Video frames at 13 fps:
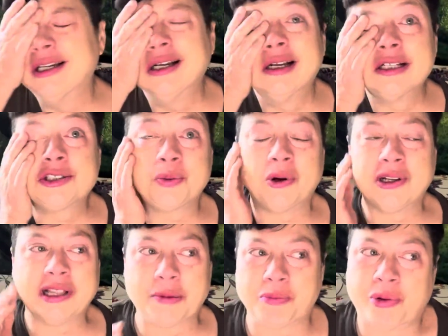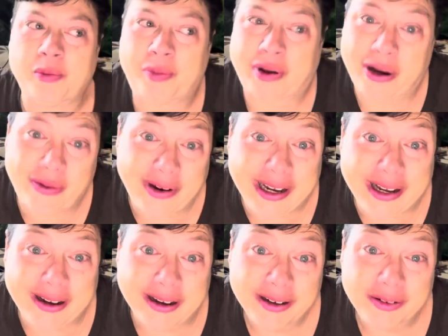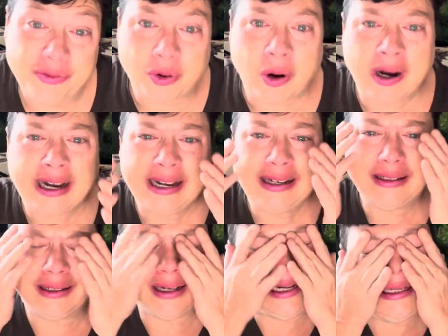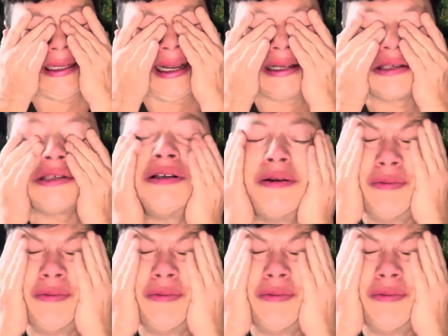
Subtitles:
it's more like preparing for it, I guess.